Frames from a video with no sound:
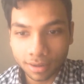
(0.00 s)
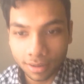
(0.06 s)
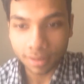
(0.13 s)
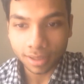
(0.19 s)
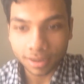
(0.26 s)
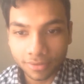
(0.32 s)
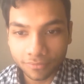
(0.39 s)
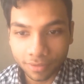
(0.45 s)
a
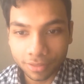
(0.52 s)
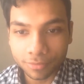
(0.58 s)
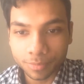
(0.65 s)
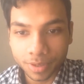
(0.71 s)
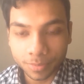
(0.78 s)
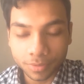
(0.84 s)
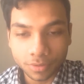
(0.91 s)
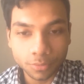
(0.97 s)
lot of other
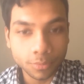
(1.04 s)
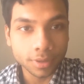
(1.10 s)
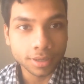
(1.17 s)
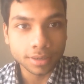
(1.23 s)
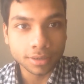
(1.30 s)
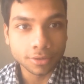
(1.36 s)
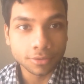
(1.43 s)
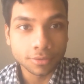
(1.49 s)
people to
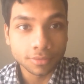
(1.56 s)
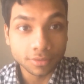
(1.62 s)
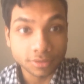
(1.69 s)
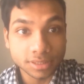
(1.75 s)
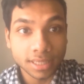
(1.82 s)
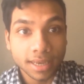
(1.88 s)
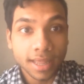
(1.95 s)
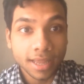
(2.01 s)
win. You know,
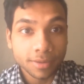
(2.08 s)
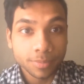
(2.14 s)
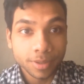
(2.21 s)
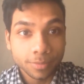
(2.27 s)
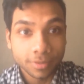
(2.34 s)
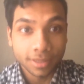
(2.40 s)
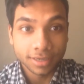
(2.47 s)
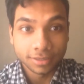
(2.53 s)
there's a lot of
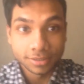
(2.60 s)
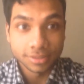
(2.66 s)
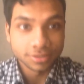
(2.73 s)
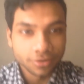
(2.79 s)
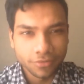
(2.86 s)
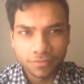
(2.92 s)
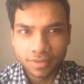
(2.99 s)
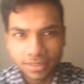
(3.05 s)
people that
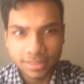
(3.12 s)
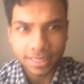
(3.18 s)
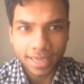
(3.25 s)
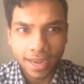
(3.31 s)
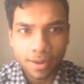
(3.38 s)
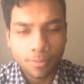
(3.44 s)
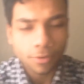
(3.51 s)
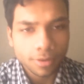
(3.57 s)
deserve this
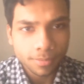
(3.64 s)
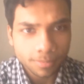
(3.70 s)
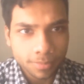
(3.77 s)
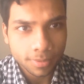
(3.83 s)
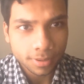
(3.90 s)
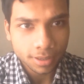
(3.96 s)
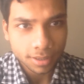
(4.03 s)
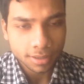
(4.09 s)
camera,
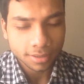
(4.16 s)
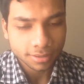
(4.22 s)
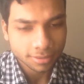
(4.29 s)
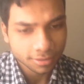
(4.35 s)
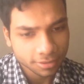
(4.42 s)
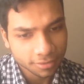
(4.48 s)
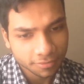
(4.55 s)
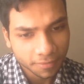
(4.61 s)
but
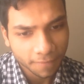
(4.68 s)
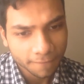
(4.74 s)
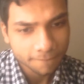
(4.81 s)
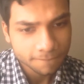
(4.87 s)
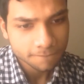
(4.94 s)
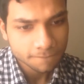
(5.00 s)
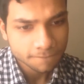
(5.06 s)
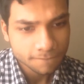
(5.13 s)

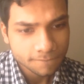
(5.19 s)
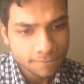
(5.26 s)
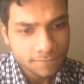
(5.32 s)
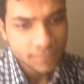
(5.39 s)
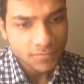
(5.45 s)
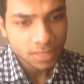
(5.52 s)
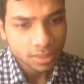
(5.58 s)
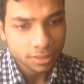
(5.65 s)

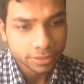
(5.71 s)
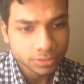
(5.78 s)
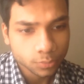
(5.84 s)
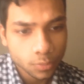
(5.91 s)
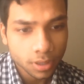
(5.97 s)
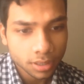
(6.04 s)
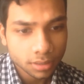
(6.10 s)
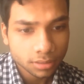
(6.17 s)
there's
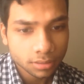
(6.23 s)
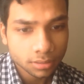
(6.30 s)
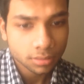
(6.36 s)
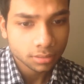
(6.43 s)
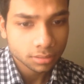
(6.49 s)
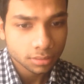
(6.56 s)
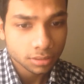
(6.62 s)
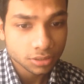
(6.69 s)
one,
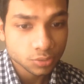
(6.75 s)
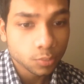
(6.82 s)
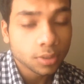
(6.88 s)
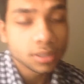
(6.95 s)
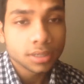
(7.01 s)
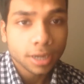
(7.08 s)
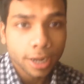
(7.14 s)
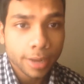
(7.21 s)
there's
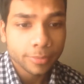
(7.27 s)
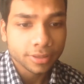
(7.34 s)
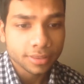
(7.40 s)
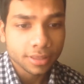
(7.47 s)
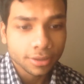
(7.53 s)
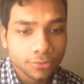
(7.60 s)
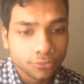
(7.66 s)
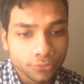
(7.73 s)
one comment
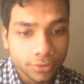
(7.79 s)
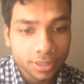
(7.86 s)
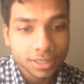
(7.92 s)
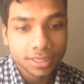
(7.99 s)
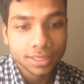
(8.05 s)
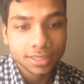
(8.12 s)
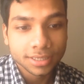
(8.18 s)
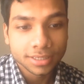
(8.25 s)
that
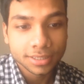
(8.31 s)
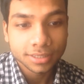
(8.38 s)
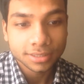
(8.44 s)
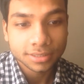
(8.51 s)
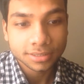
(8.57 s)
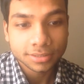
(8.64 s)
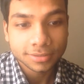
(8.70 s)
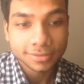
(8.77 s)
really
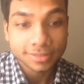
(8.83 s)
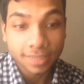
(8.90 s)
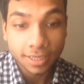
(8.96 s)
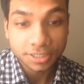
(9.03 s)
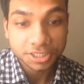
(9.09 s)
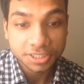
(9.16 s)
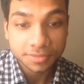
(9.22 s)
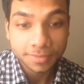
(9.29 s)

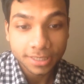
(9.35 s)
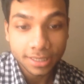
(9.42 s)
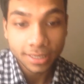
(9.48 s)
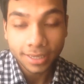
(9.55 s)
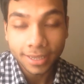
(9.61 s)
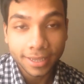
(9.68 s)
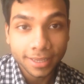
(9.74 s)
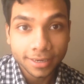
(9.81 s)
touched me,
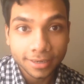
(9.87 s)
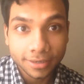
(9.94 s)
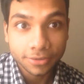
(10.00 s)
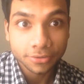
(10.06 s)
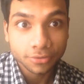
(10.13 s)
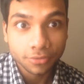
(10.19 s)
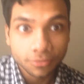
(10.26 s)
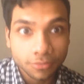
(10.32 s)
and
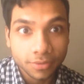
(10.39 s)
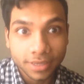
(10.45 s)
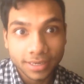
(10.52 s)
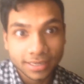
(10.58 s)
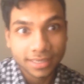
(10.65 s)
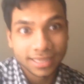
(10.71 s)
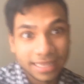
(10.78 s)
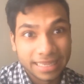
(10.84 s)
you know, it,
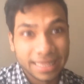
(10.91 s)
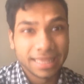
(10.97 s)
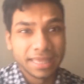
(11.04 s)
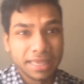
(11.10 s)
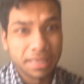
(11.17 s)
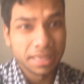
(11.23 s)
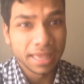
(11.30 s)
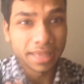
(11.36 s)
it
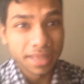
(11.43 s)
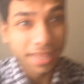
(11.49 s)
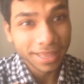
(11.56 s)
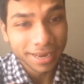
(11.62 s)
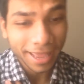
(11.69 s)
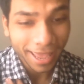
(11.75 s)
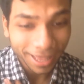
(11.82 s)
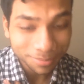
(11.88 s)

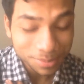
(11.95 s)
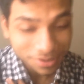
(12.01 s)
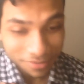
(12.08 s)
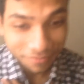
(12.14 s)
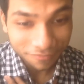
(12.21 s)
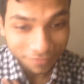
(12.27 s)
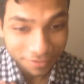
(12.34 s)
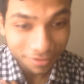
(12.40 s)
it had
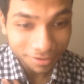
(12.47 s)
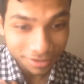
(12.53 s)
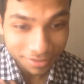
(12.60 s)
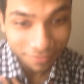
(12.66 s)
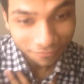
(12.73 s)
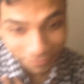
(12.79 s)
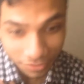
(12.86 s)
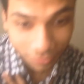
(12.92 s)
me feeling
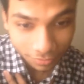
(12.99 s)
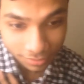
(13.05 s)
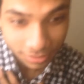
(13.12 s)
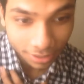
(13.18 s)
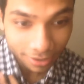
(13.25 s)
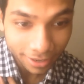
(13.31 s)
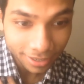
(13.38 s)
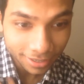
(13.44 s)
the feels,
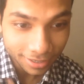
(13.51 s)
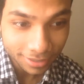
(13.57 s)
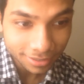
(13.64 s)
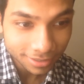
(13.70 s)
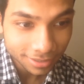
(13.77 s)
alright?